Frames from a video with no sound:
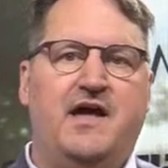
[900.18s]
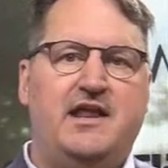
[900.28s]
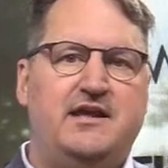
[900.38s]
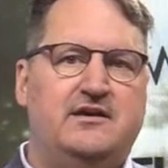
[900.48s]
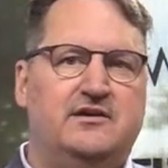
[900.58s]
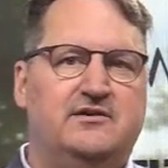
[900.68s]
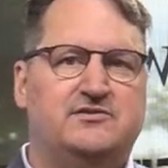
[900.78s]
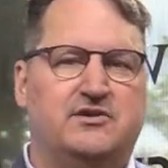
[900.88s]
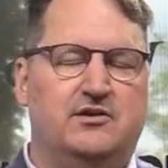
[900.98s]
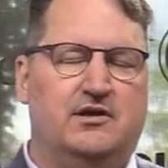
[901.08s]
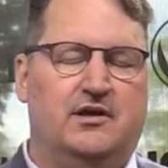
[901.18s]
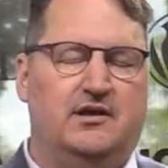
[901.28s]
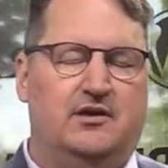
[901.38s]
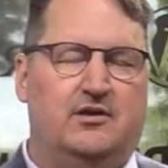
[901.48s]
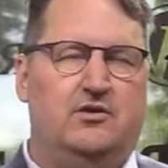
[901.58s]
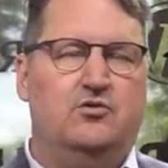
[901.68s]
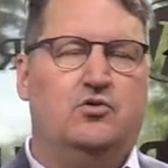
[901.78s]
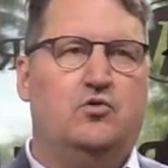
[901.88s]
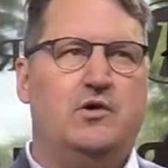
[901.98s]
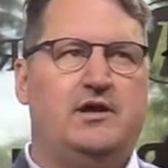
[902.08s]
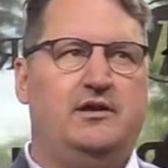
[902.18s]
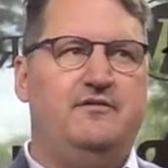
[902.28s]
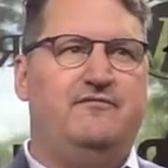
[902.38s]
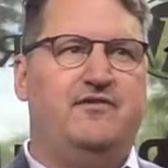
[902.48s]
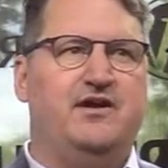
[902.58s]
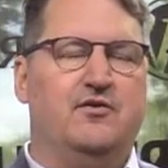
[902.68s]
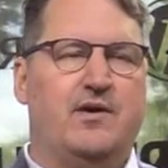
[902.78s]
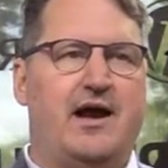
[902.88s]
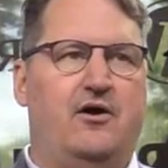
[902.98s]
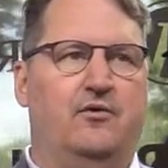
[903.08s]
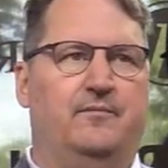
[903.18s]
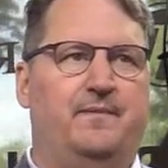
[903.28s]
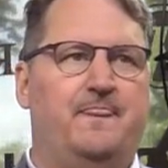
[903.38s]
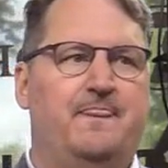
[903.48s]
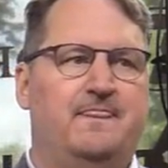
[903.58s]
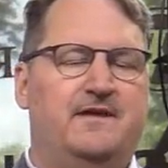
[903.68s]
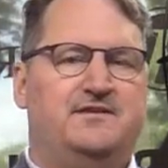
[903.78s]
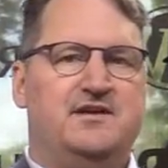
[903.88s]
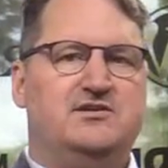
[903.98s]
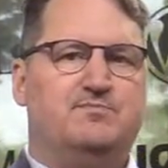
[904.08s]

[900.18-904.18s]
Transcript: that is, you'll quickly figure out that these